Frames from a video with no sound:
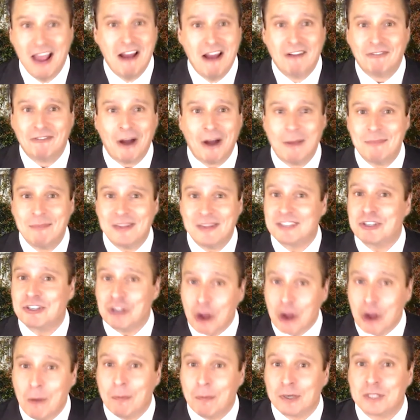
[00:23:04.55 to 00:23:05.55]
From this
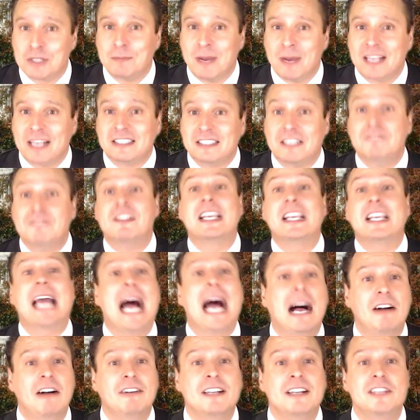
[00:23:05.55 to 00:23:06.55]
new perspective, the
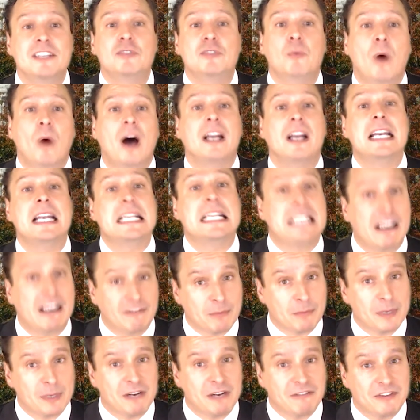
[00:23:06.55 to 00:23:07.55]
colonists wanted
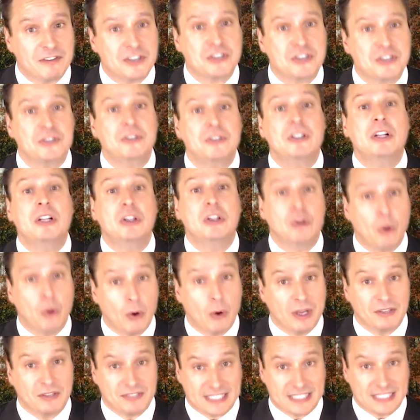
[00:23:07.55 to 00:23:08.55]
government official
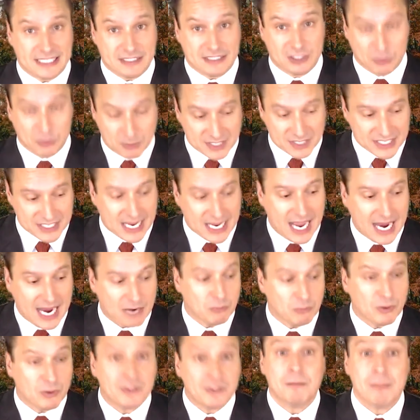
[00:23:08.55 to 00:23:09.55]
loyalty to reside
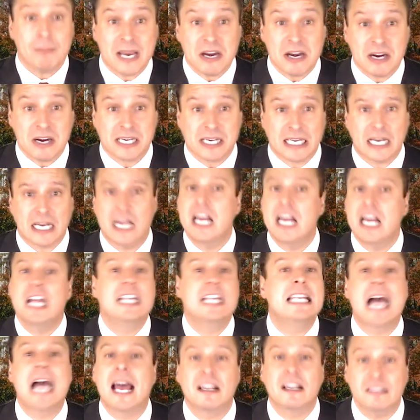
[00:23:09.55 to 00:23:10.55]
with America,
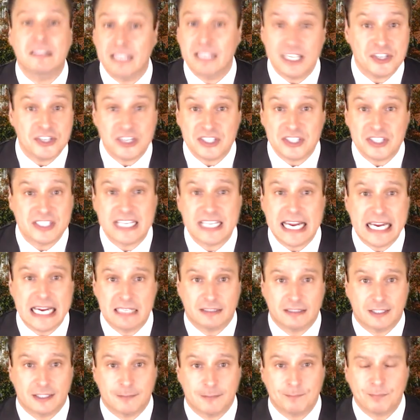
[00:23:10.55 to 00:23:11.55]
not allegiance to
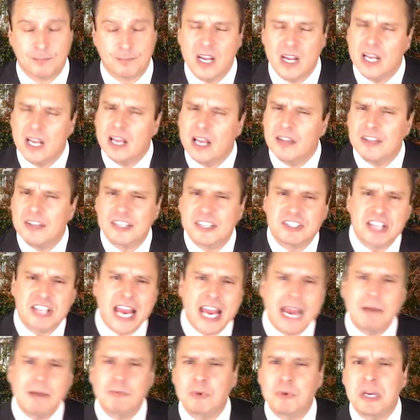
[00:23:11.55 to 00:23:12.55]
England. The
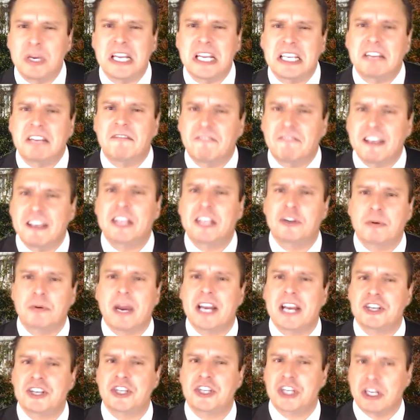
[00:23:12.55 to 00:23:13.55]
same
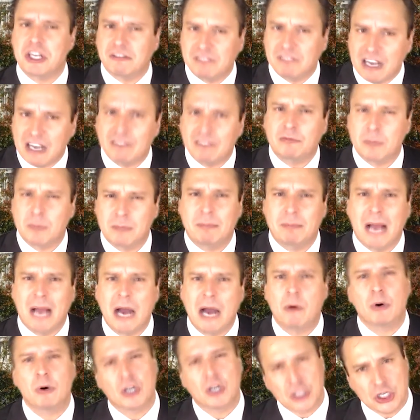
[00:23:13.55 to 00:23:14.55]
reconfiguration of government
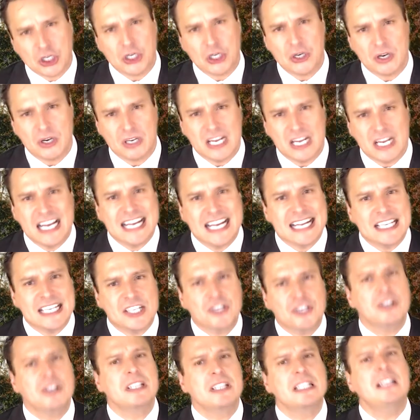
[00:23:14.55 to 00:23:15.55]
power occurred
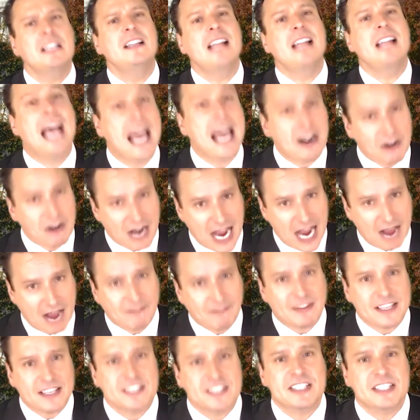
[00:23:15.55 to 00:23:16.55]
during the latter half
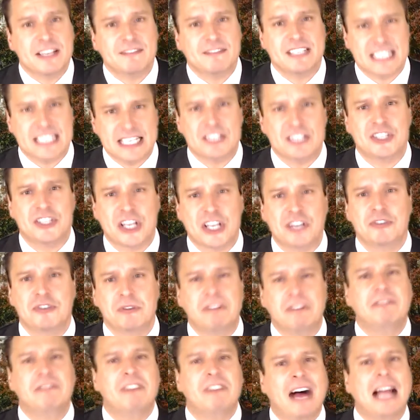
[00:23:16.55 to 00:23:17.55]
of the 17th
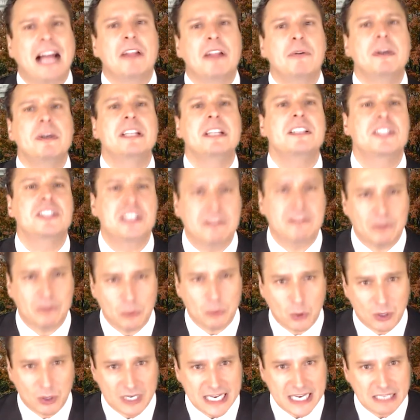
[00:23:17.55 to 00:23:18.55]
century following the Civil
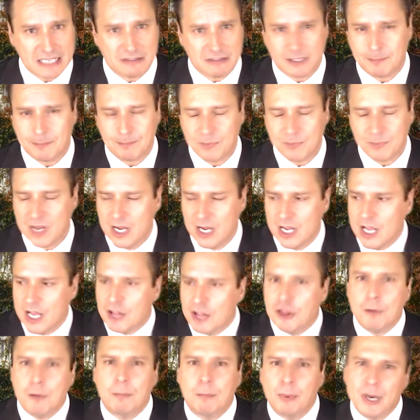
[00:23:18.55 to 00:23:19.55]
War in England.
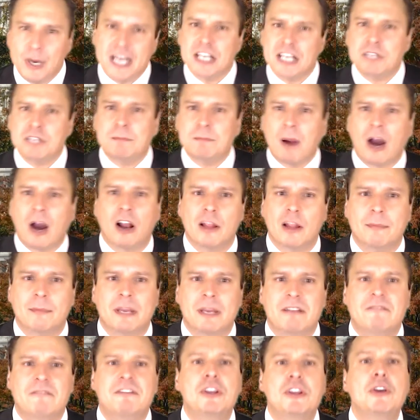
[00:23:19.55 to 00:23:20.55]
The British
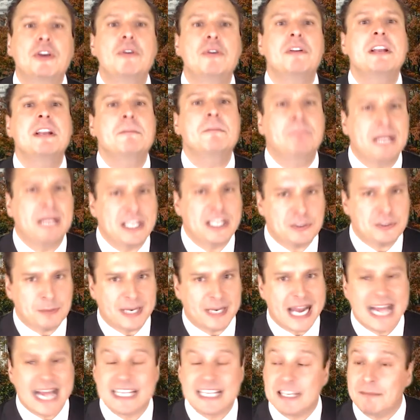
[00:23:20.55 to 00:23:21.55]
Parliament viewed impeachment
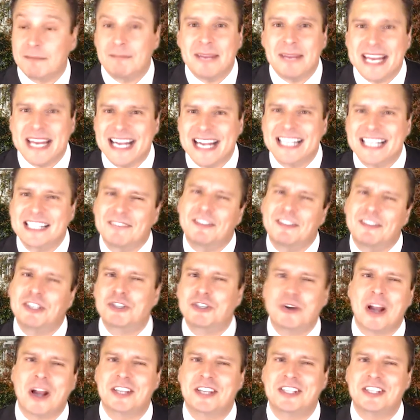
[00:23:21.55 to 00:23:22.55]
as a means of
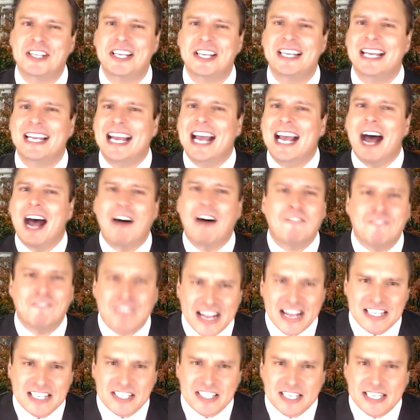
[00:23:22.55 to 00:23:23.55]
addressing
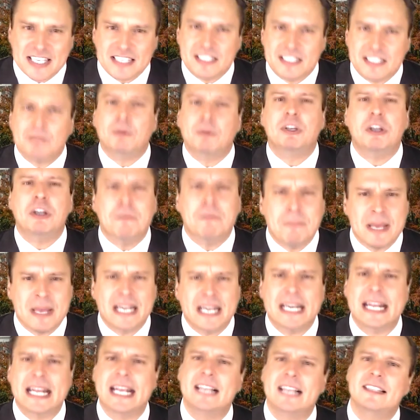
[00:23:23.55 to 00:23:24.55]
offenses that were
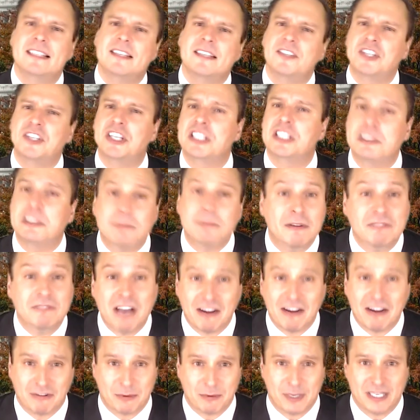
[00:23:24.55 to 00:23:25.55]
committed against the system of
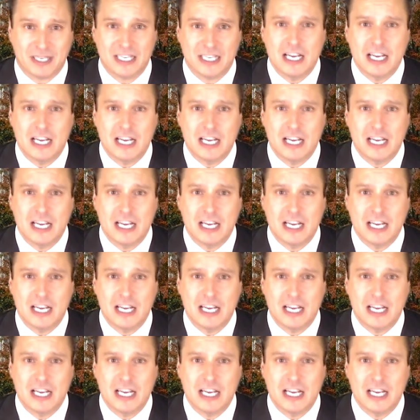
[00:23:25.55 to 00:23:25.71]
government.